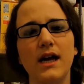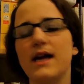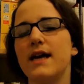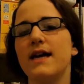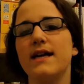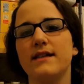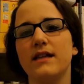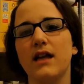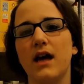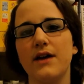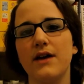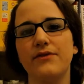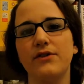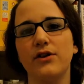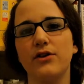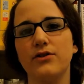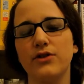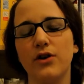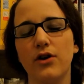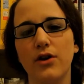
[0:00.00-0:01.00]
his life
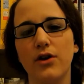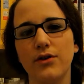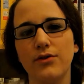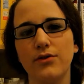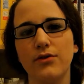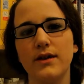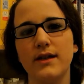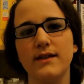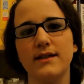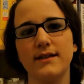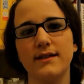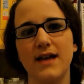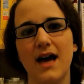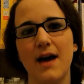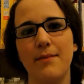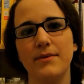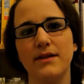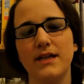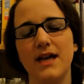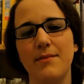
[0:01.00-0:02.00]
goes on, all these things
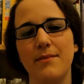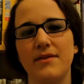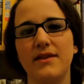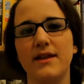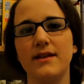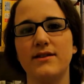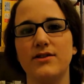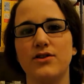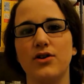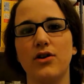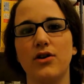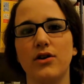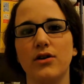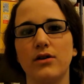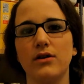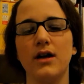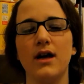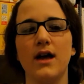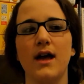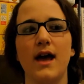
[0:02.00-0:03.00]
happen to him, and this
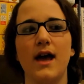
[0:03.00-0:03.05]
dog